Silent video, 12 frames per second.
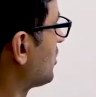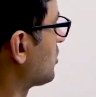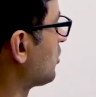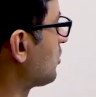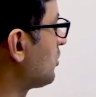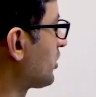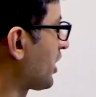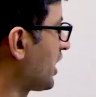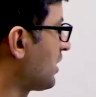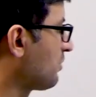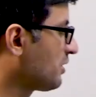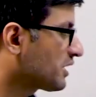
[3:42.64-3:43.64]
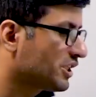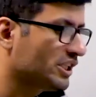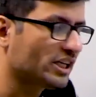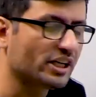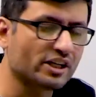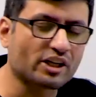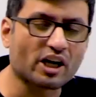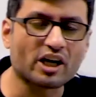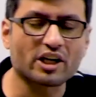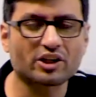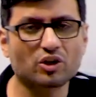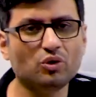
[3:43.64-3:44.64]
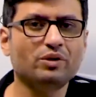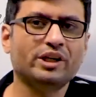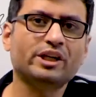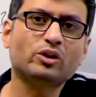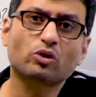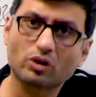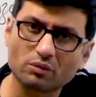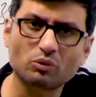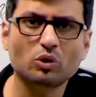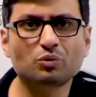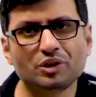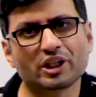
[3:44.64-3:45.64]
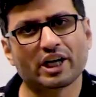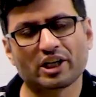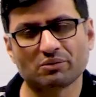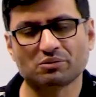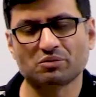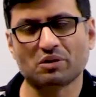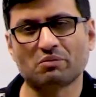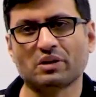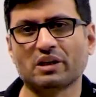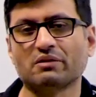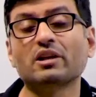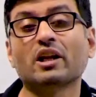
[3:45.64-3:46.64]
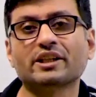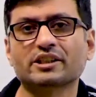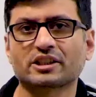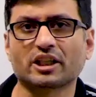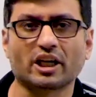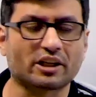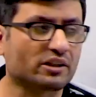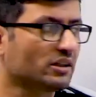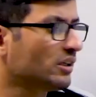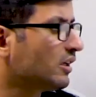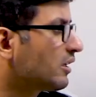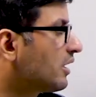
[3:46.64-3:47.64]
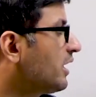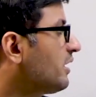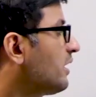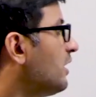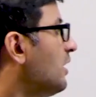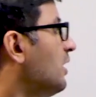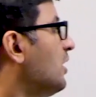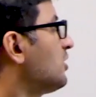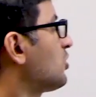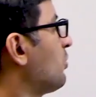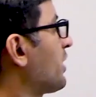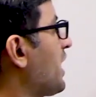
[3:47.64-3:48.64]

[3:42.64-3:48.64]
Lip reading: So to traverse the entire queue, we need to remove the items one by one, like stack, right? So what